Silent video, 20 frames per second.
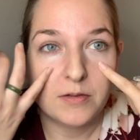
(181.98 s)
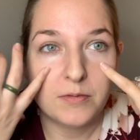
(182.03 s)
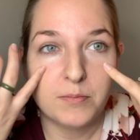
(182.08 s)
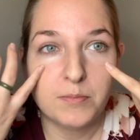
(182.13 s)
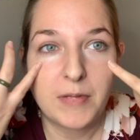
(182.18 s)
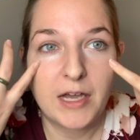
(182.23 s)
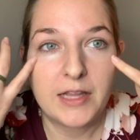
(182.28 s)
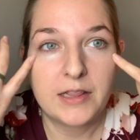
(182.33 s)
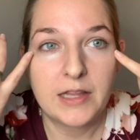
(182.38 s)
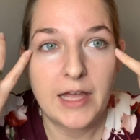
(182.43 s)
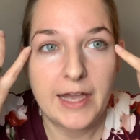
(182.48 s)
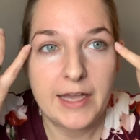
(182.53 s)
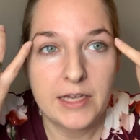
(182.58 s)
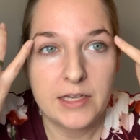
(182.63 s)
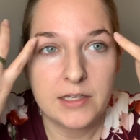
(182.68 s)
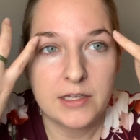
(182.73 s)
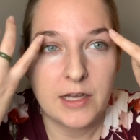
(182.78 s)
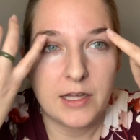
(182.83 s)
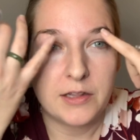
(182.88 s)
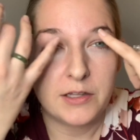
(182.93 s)
my
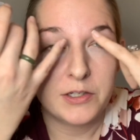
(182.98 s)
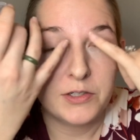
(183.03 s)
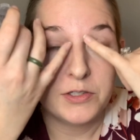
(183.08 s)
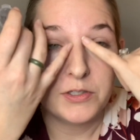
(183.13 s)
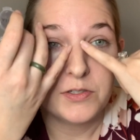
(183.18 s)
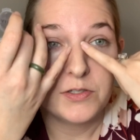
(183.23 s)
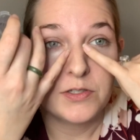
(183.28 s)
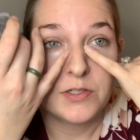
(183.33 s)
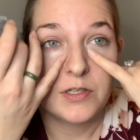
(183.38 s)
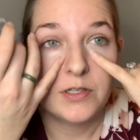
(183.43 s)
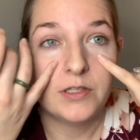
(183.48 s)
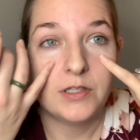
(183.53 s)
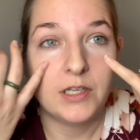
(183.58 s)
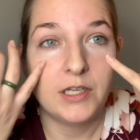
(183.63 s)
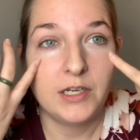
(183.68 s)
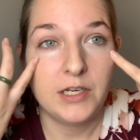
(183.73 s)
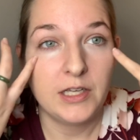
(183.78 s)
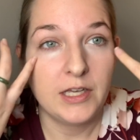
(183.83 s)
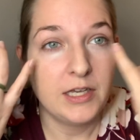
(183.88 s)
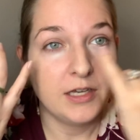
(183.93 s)
light colors
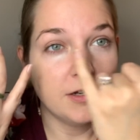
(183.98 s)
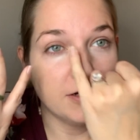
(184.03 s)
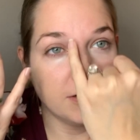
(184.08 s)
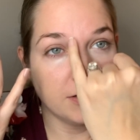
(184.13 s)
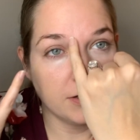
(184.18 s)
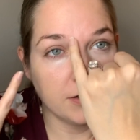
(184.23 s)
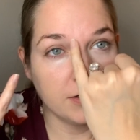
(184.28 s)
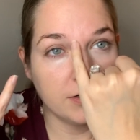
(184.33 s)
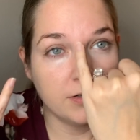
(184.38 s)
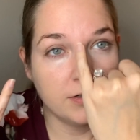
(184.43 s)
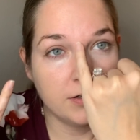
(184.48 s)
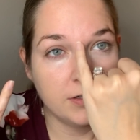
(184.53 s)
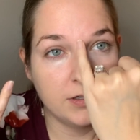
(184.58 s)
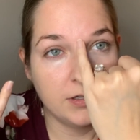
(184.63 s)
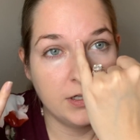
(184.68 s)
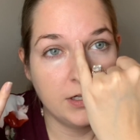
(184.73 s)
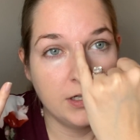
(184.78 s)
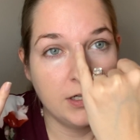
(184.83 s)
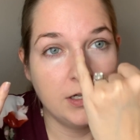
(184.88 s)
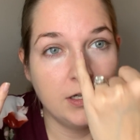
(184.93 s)
in here,
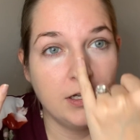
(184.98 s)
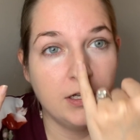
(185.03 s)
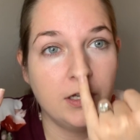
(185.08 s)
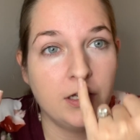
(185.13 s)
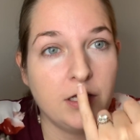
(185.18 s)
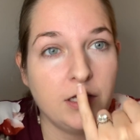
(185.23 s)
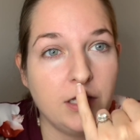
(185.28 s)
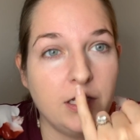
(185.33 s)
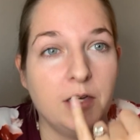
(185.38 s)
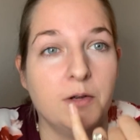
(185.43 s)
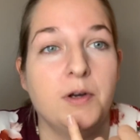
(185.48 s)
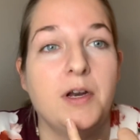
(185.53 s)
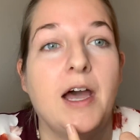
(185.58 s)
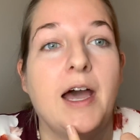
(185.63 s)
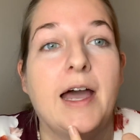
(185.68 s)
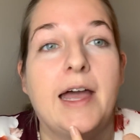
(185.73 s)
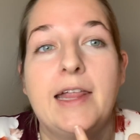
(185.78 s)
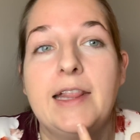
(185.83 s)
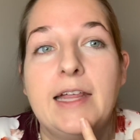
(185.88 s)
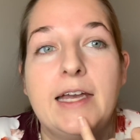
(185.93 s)
you know, and
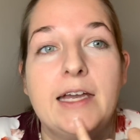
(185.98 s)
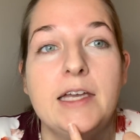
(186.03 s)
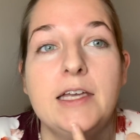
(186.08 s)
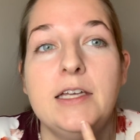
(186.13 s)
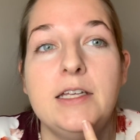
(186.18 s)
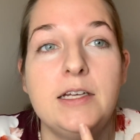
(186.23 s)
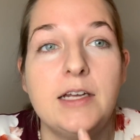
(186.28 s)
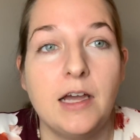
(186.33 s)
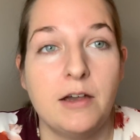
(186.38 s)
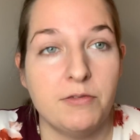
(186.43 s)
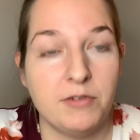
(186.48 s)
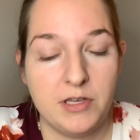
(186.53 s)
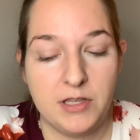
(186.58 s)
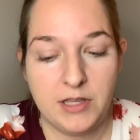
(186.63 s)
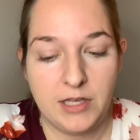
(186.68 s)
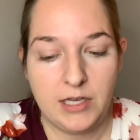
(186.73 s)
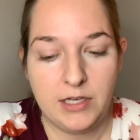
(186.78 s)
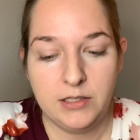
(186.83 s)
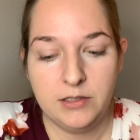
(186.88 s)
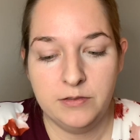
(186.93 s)
highlight
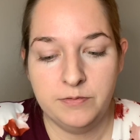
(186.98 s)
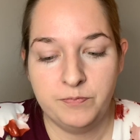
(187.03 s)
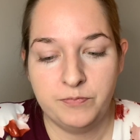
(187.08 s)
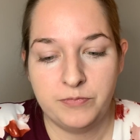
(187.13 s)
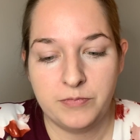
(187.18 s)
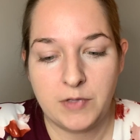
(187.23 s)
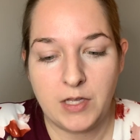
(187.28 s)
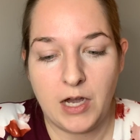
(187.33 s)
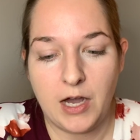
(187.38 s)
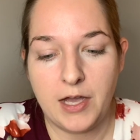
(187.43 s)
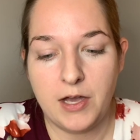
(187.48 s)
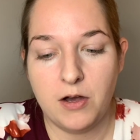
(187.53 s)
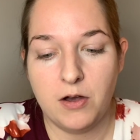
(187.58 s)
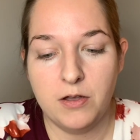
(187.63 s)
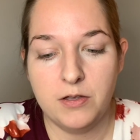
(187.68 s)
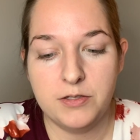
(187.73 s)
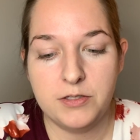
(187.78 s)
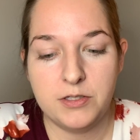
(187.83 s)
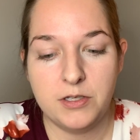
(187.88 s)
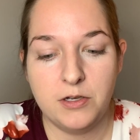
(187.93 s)
everything. I
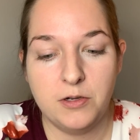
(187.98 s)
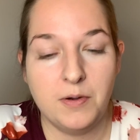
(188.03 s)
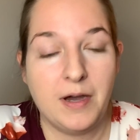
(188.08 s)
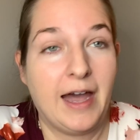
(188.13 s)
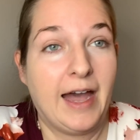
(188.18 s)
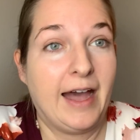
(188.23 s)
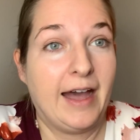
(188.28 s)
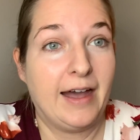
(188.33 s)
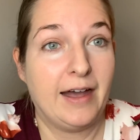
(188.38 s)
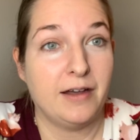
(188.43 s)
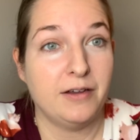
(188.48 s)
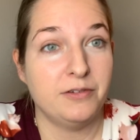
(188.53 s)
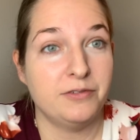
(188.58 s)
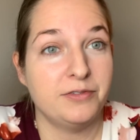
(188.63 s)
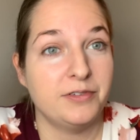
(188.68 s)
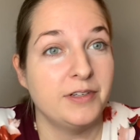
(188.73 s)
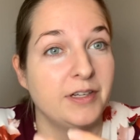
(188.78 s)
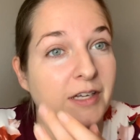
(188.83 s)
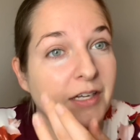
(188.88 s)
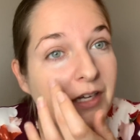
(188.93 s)
also have
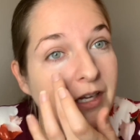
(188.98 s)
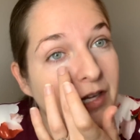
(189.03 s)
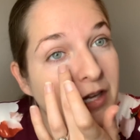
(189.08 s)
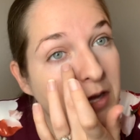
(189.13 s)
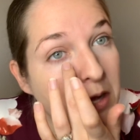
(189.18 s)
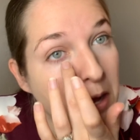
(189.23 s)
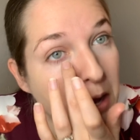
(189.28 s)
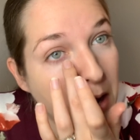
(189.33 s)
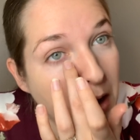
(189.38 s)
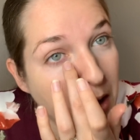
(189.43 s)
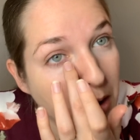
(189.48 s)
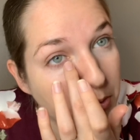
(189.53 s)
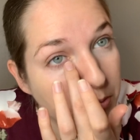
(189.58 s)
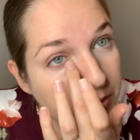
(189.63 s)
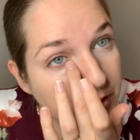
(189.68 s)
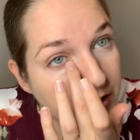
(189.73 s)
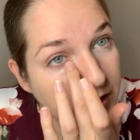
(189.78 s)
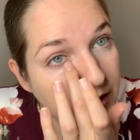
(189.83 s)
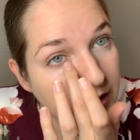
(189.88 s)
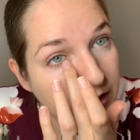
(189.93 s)
a
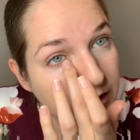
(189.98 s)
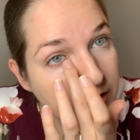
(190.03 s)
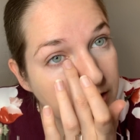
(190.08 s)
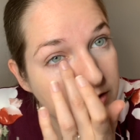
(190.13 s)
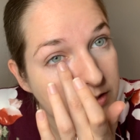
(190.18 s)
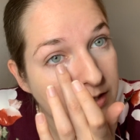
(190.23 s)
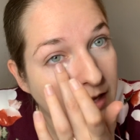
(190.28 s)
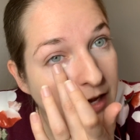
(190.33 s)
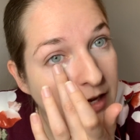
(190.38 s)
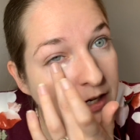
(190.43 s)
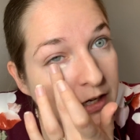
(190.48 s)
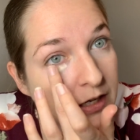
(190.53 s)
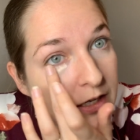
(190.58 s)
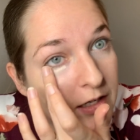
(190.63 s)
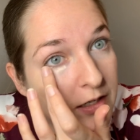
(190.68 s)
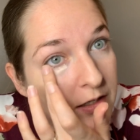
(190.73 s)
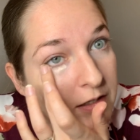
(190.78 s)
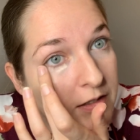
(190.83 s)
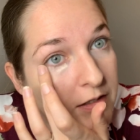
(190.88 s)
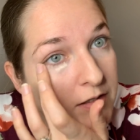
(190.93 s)
really
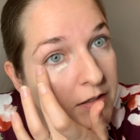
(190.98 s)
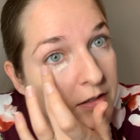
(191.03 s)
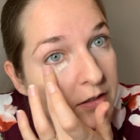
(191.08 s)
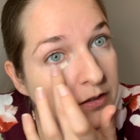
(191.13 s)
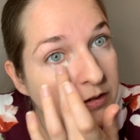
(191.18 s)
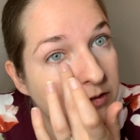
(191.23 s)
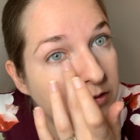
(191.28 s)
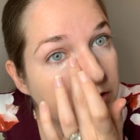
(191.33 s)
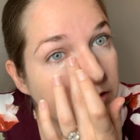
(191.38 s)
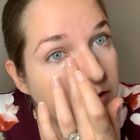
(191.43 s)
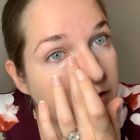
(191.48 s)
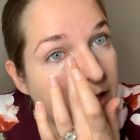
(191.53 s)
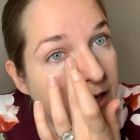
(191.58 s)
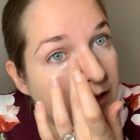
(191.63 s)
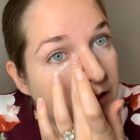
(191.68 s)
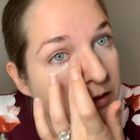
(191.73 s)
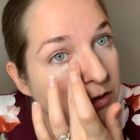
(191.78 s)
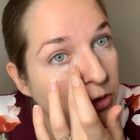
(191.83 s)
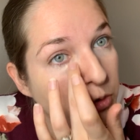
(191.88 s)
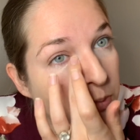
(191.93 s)
exciting
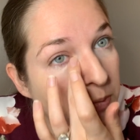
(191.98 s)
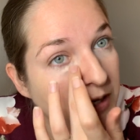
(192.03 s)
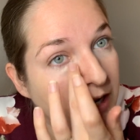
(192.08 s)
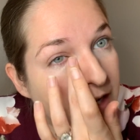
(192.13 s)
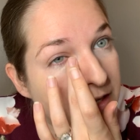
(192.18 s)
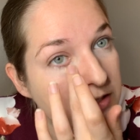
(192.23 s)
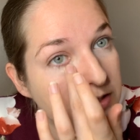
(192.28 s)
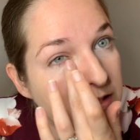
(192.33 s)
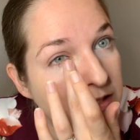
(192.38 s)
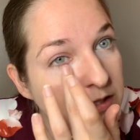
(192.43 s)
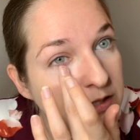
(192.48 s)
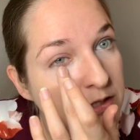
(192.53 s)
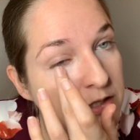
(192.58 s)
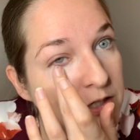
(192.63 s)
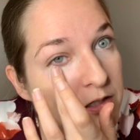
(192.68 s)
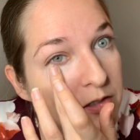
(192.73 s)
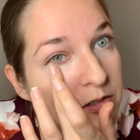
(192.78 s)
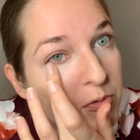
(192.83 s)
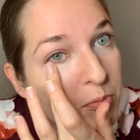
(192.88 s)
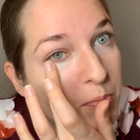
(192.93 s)
like luminescent
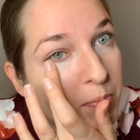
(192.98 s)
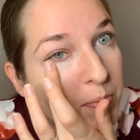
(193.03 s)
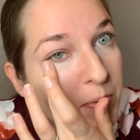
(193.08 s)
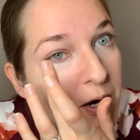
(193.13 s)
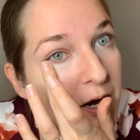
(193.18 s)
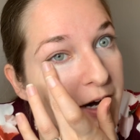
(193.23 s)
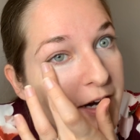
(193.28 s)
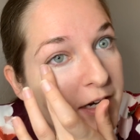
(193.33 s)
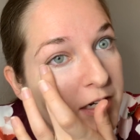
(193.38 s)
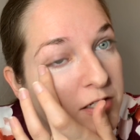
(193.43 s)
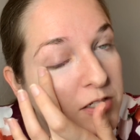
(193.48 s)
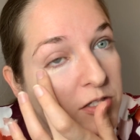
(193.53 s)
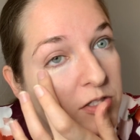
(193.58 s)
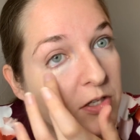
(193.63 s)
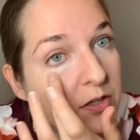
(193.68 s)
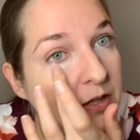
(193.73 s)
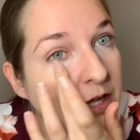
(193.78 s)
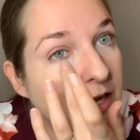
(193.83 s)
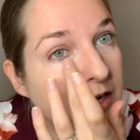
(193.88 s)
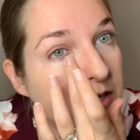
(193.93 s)
product
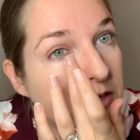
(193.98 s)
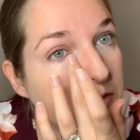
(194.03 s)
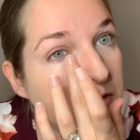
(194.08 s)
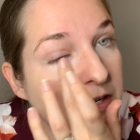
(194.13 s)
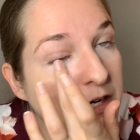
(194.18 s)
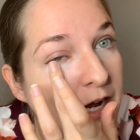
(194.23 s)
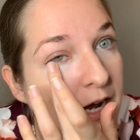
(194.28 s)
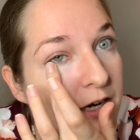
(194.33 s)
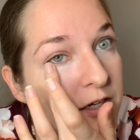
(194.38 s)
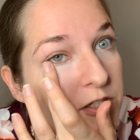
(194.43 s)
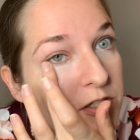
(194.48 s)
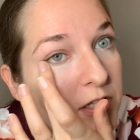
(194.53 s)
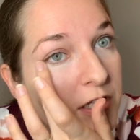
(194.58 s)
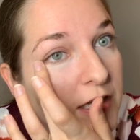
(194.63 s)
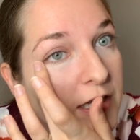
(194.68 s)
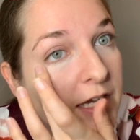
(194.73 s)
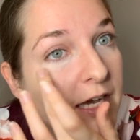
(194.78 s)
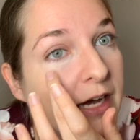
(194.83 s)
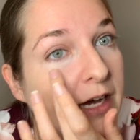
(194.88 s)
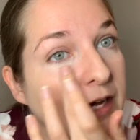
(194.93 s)
so that you can
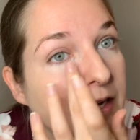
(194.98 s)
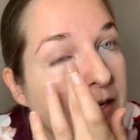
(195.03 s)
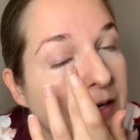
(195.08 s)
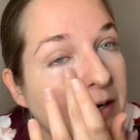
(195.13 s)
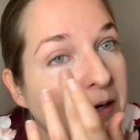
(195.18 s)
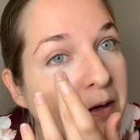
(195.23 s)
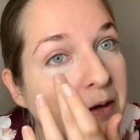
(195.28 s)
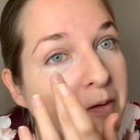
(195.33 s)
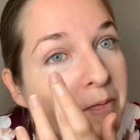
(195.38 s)
actually get